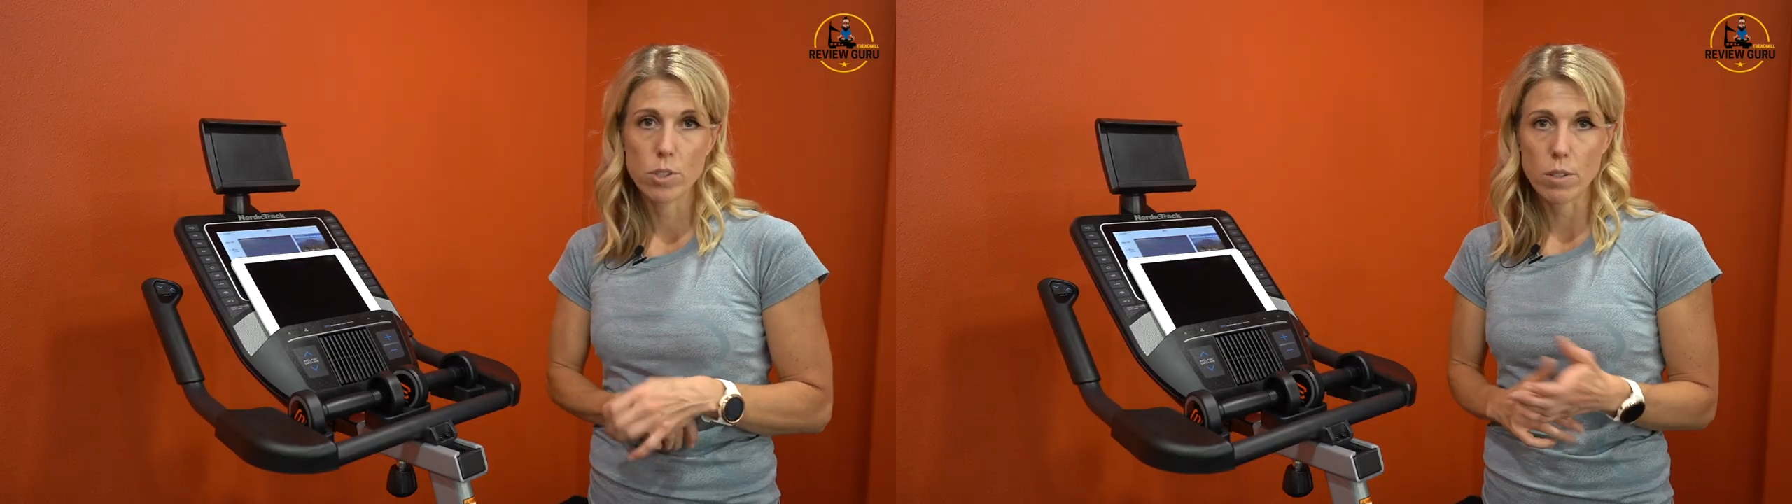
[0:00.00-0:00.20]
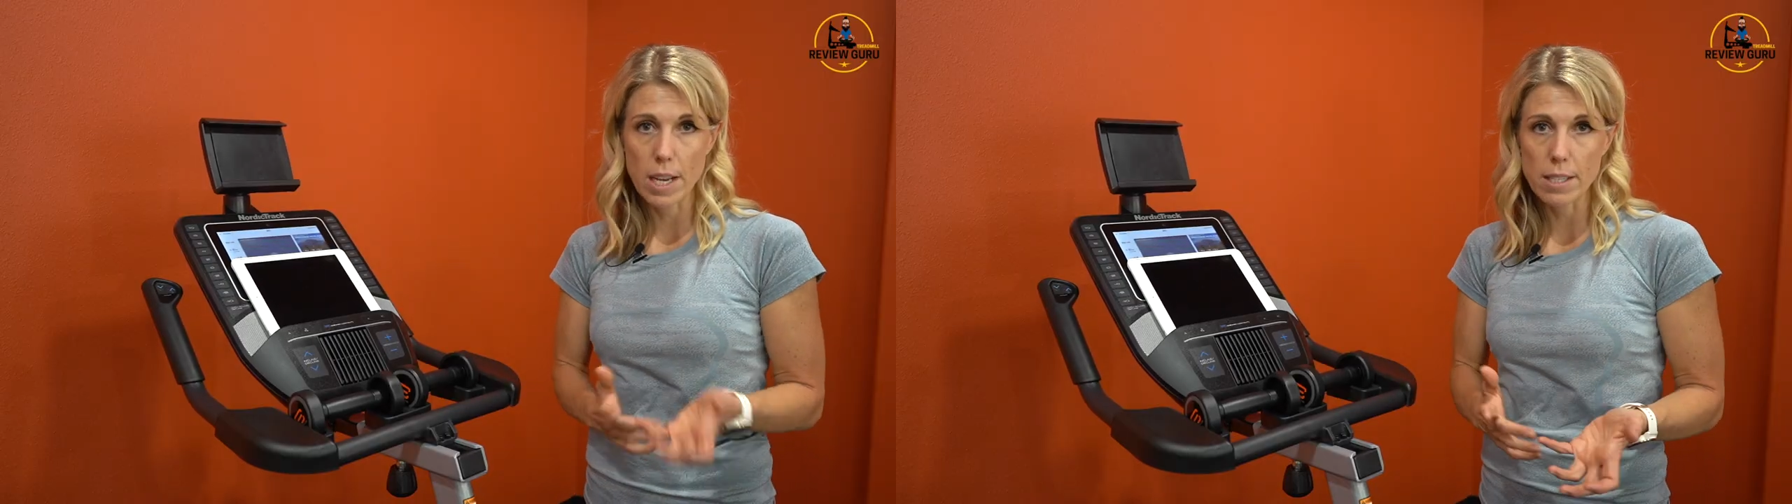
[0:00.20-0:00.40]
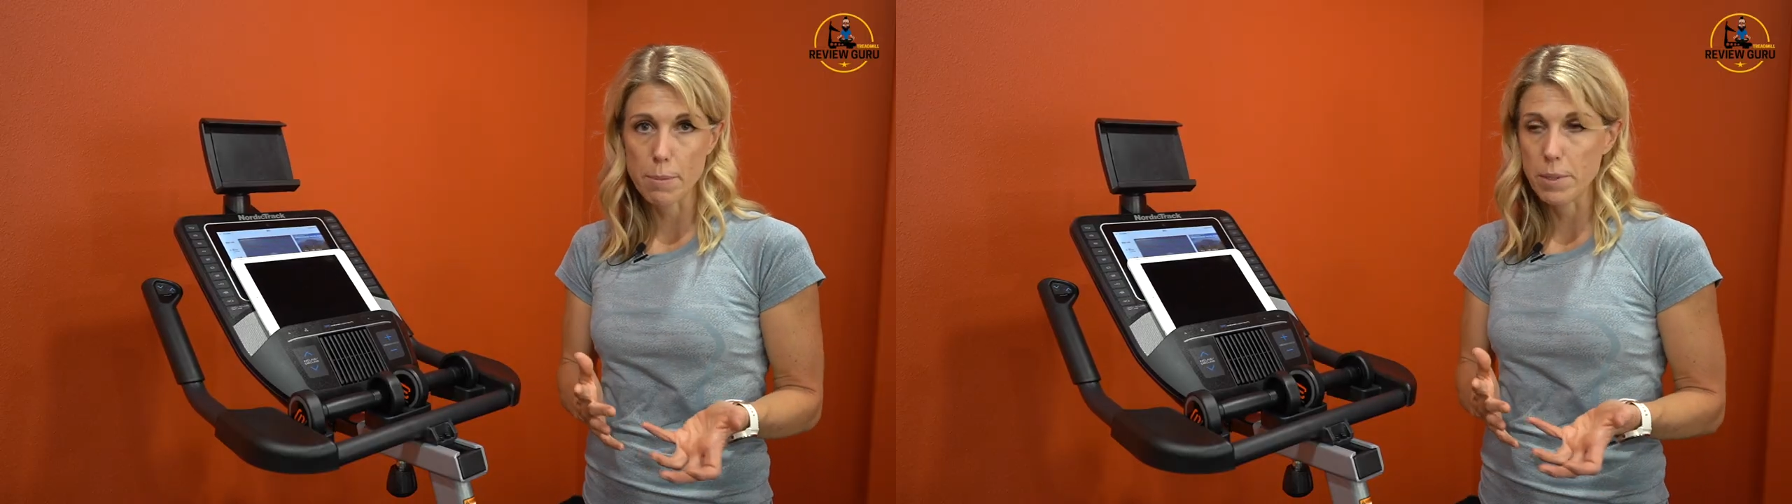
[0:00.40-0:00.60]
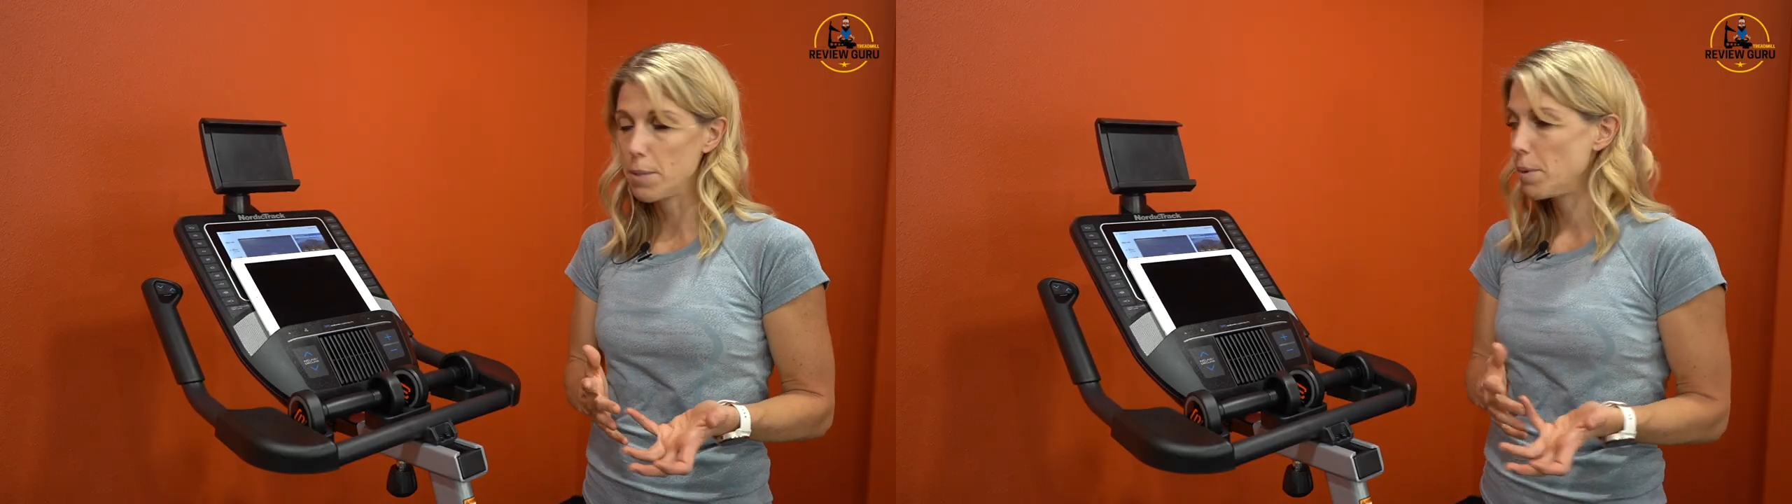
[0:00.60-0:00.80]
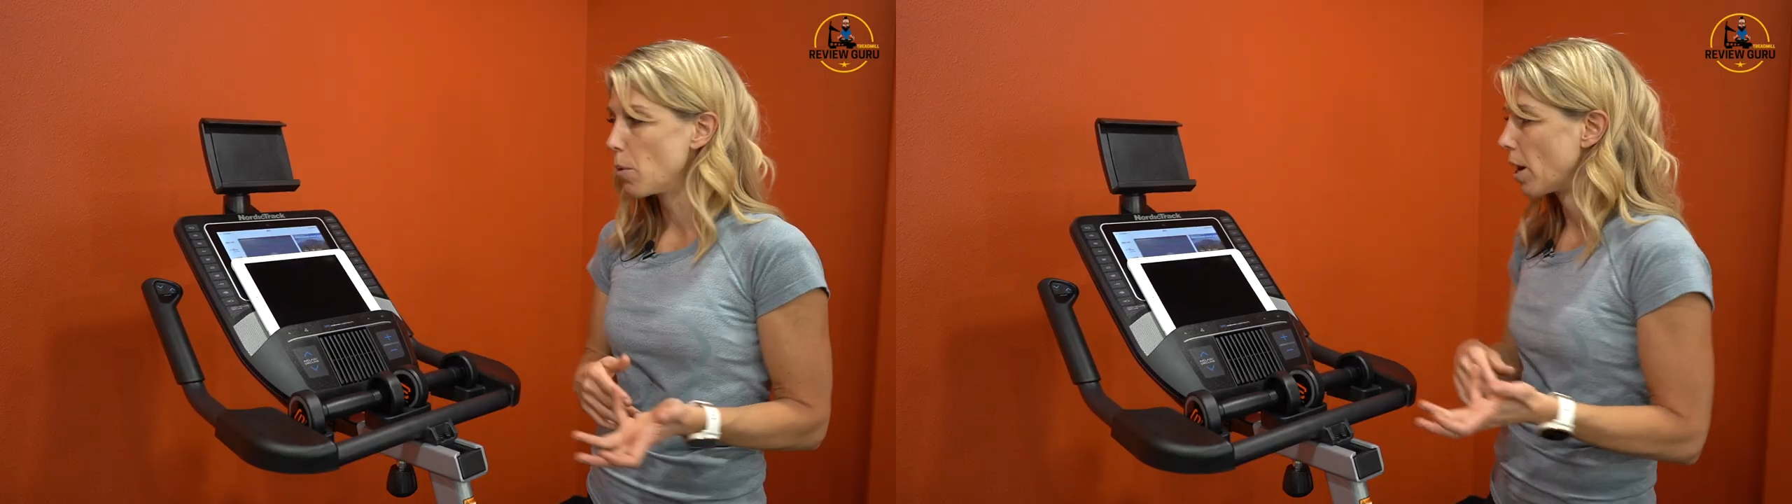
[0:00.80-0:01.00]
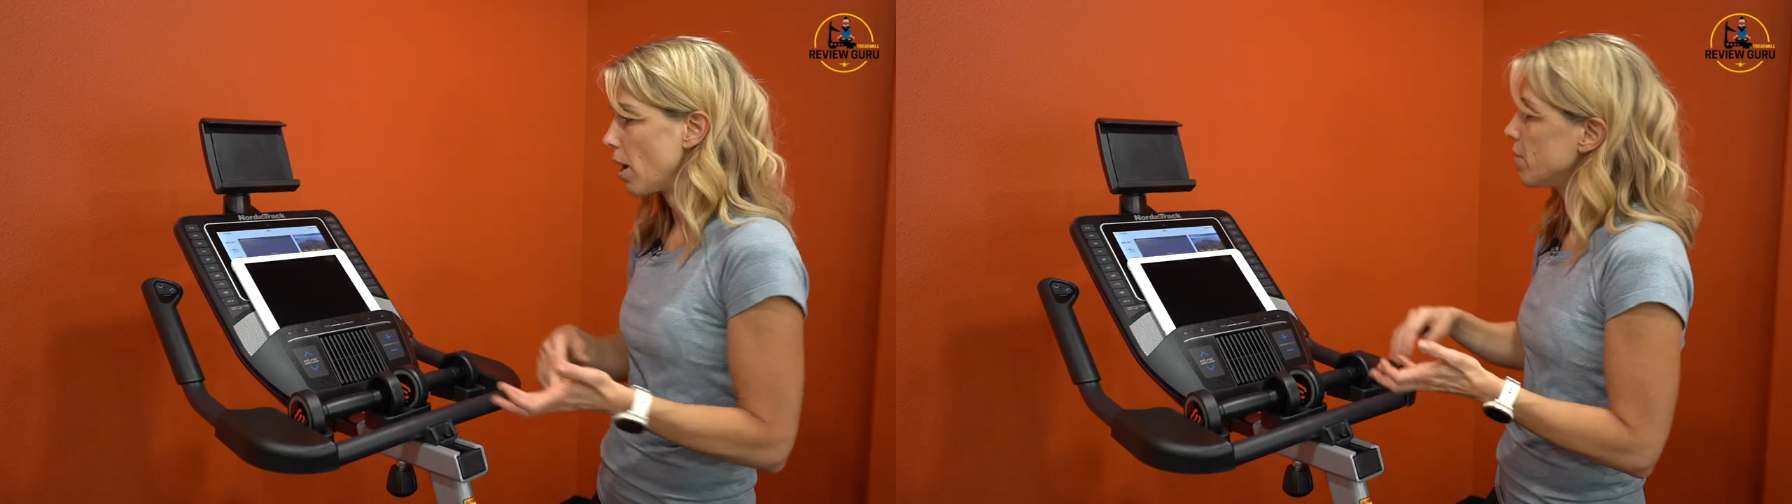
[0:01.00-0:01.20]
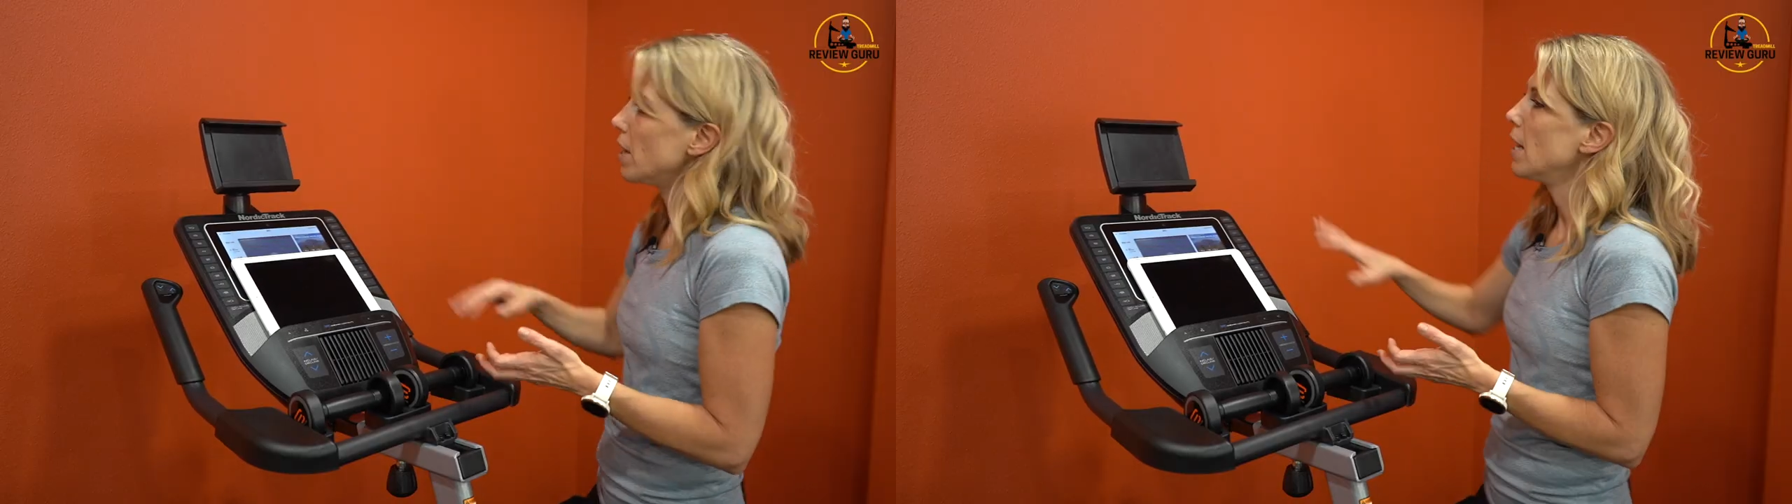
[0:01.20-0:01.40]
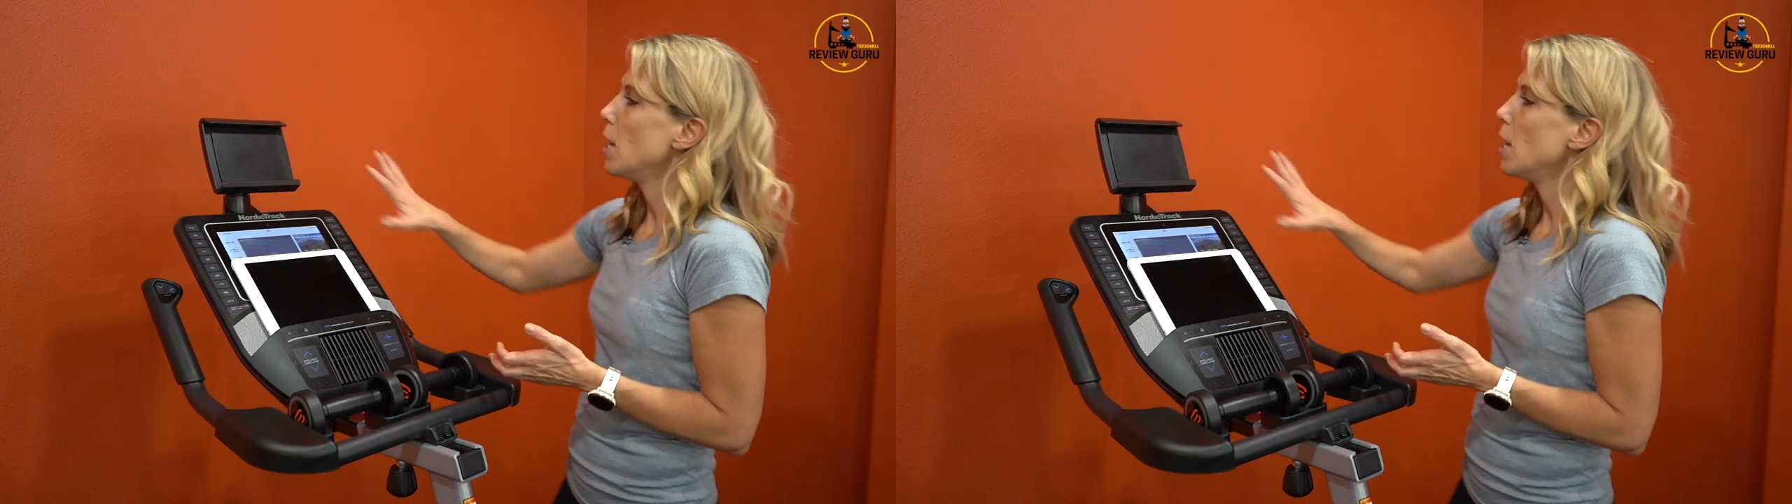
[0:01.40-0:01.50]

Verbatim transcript: So that's something to be aware of.